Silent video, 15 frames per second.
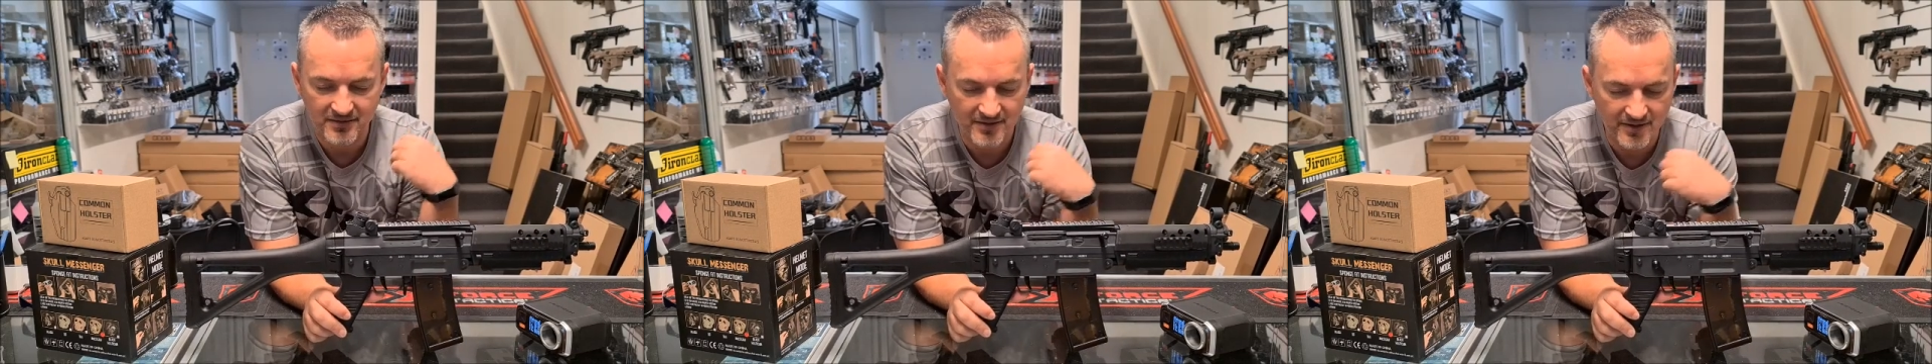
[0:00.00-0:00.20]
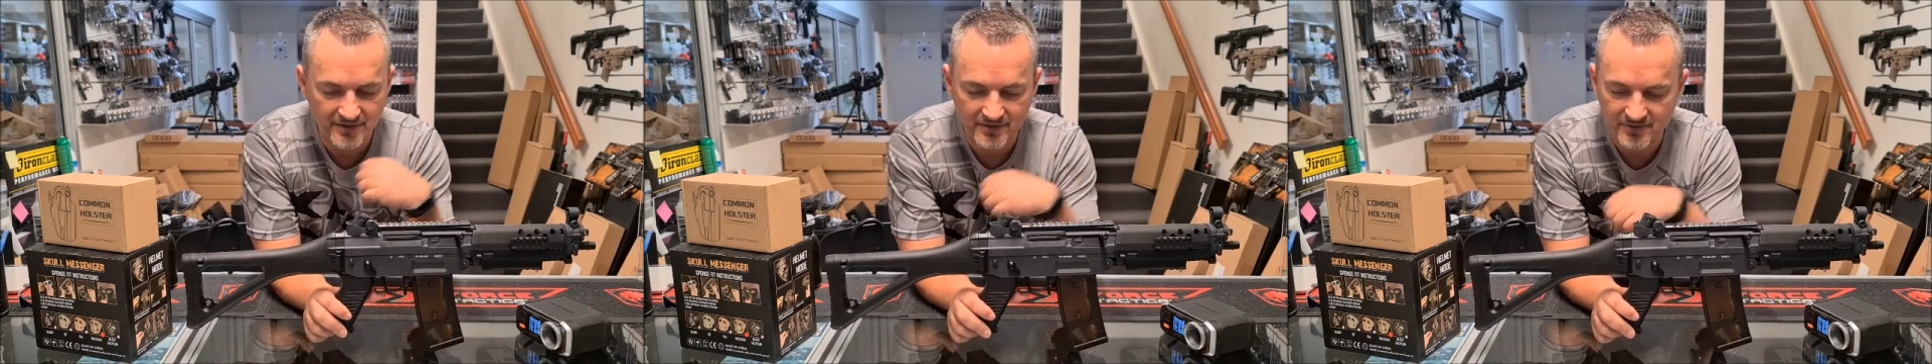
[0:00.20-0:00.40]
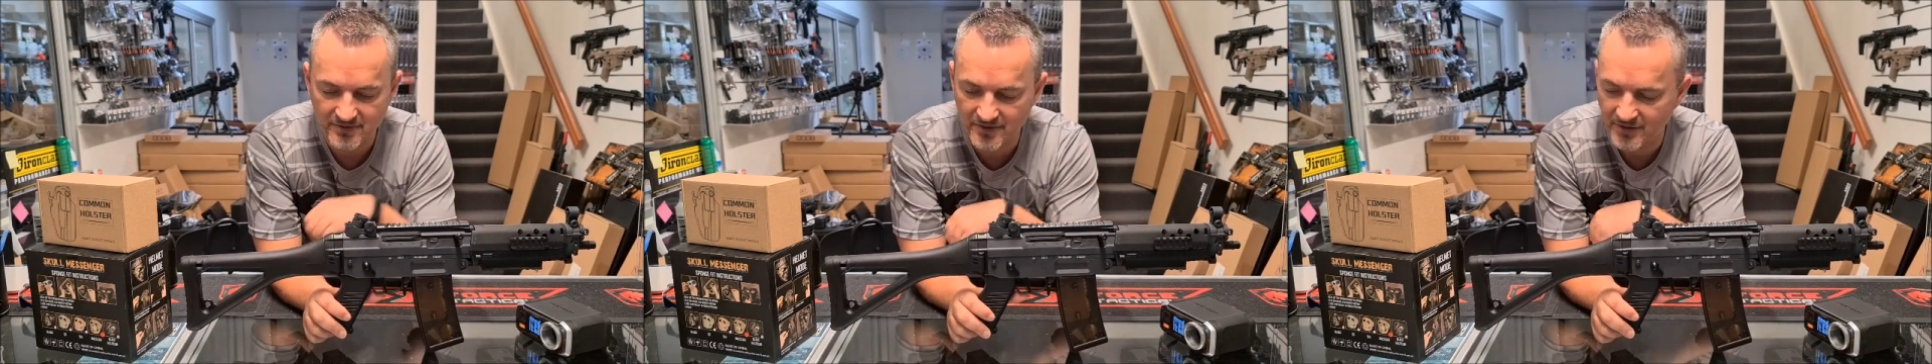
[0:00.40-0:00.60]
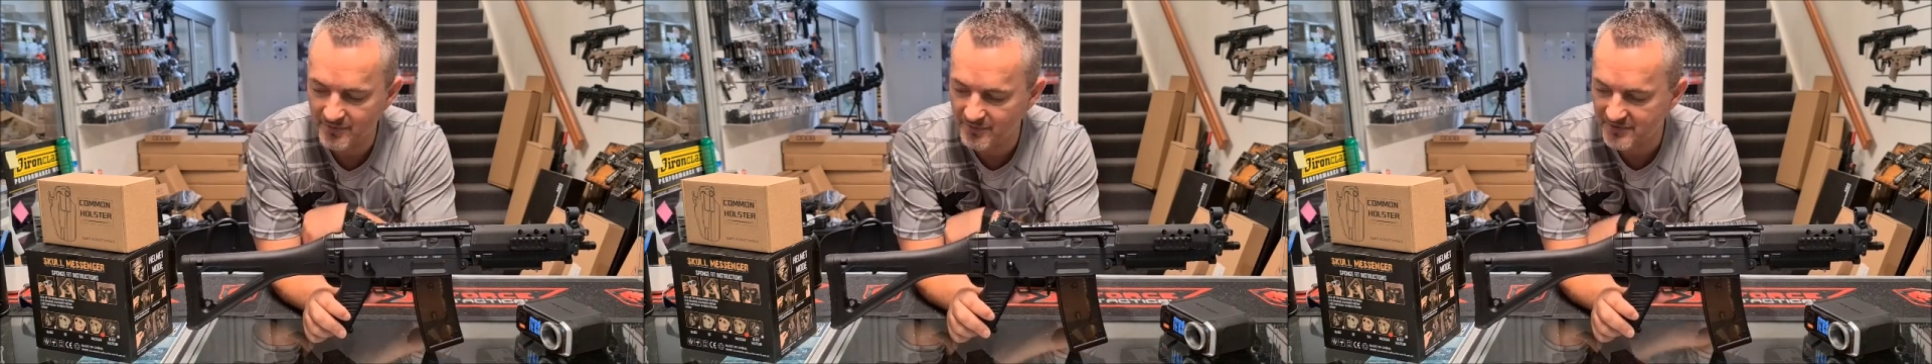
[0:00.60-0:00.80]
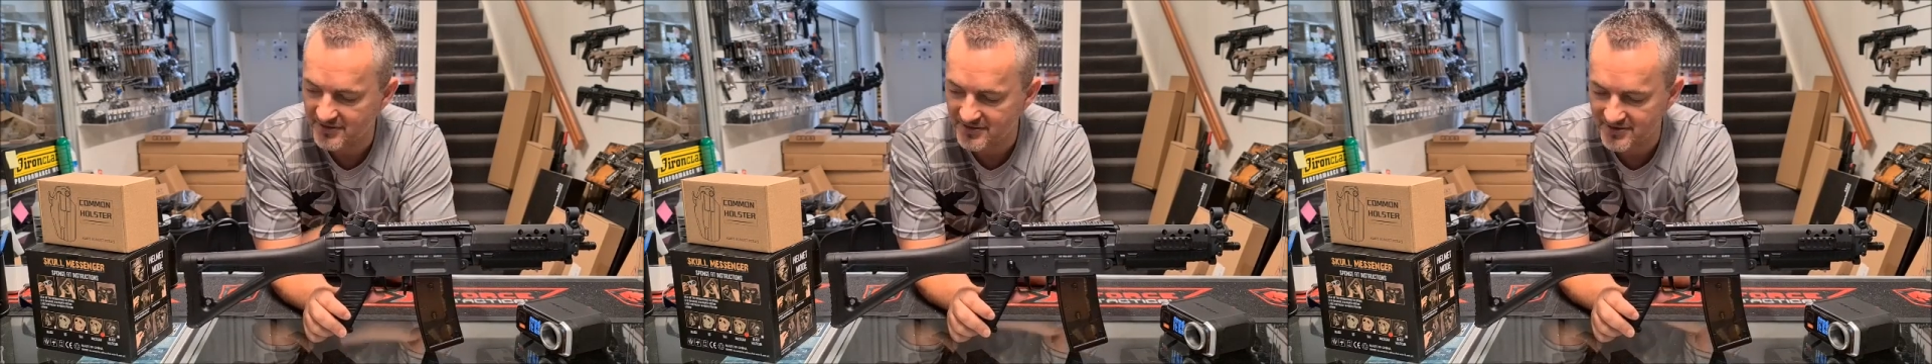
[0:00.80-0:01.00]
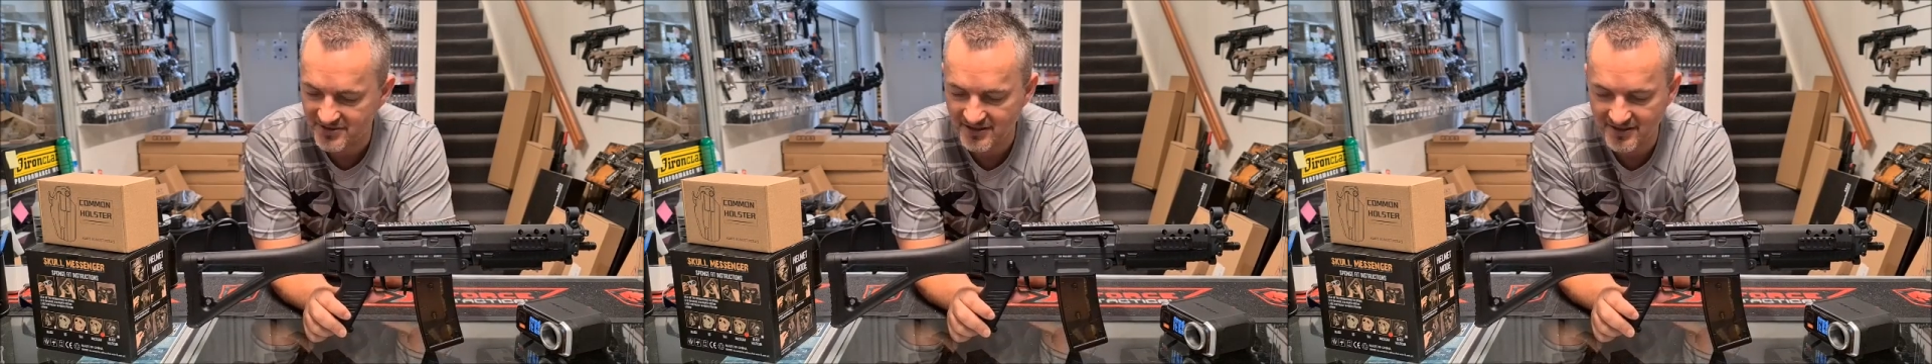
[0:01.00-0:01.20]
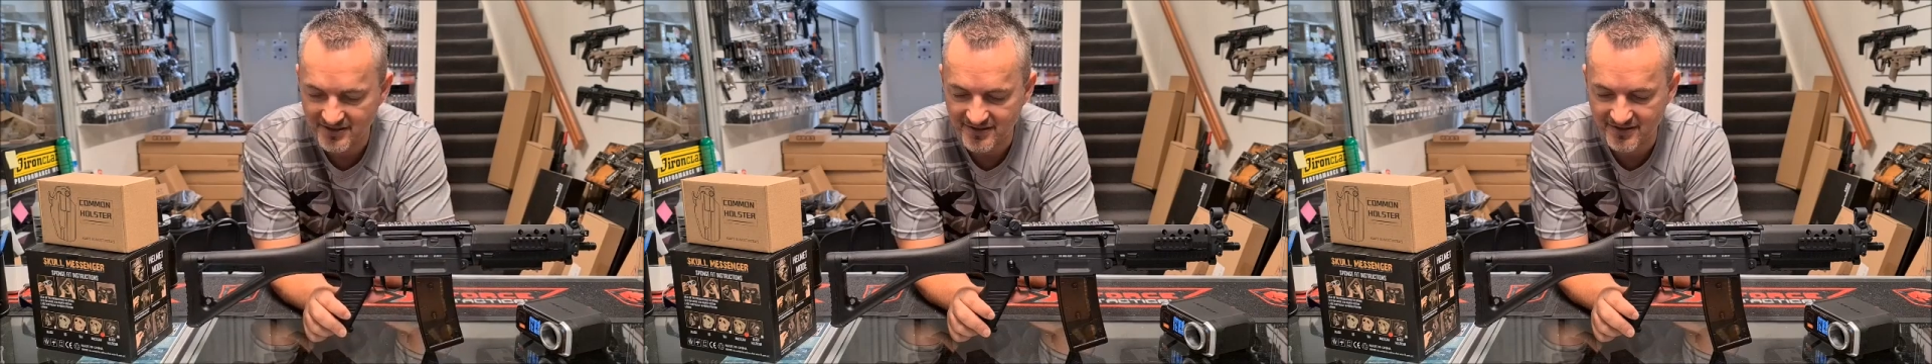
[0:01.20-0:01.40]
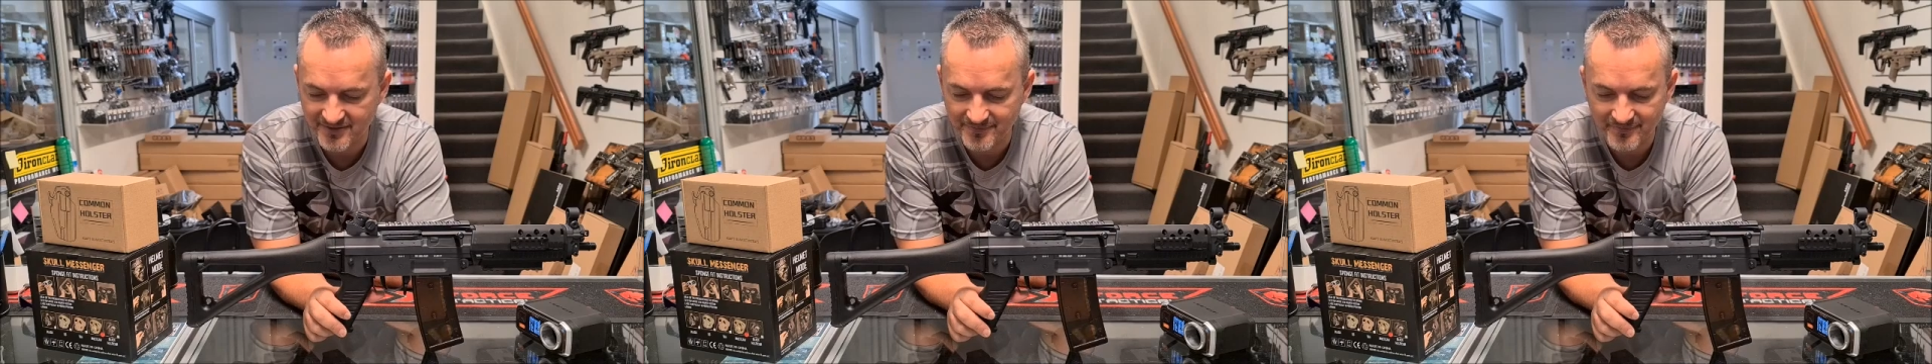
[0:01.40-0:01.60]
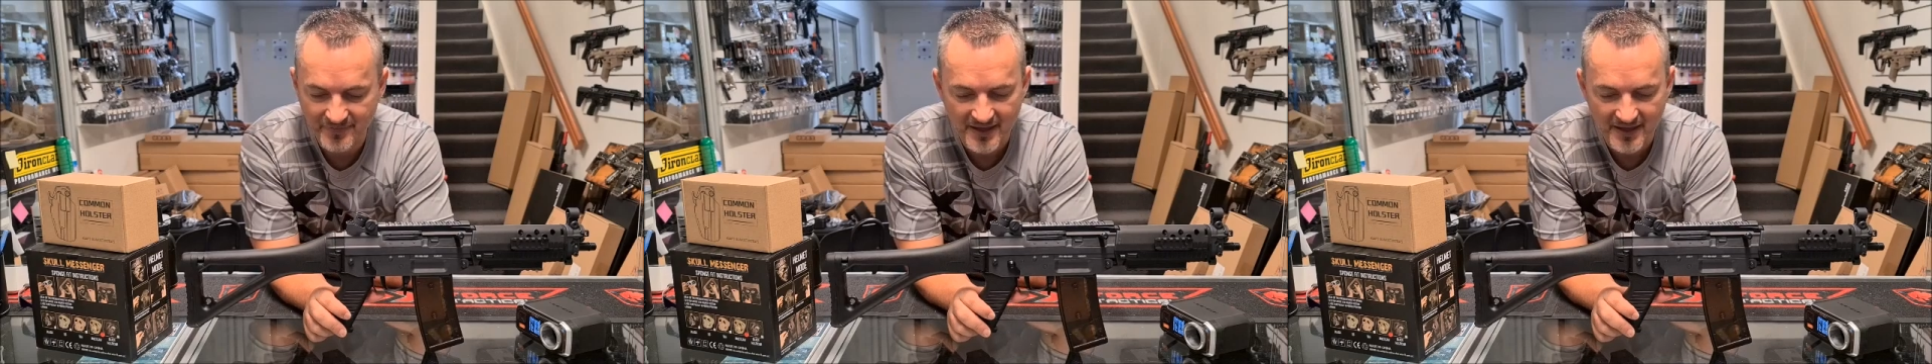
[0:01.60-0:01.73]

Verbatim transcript: nothing wrong with this sucker.